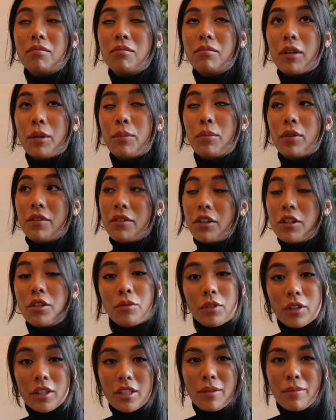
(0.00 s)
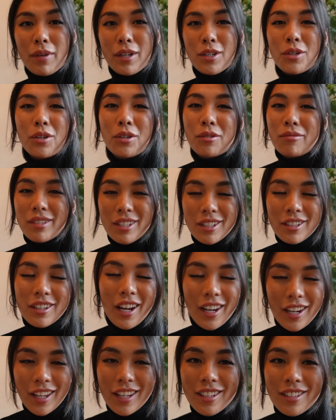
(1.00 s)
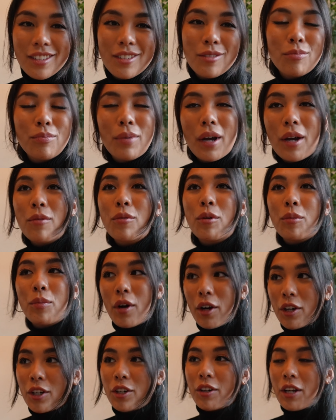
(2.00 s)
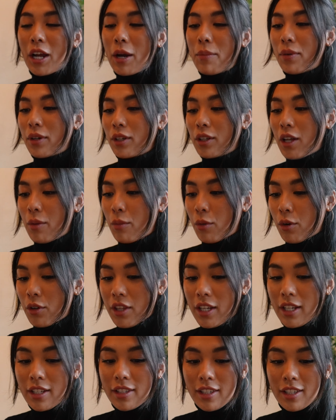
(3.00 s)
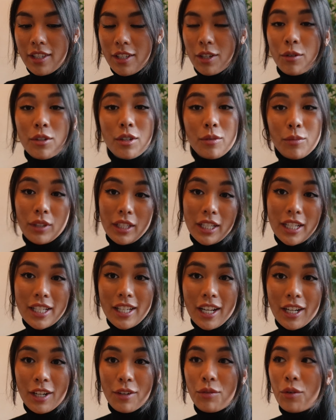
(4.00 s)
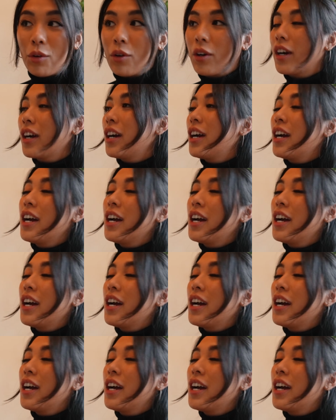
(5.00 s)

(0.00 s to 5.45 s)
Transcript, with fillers: my previous real estate mentor, still kind of is, but we're partnering up on a lot more things this year, which I'm really excited for.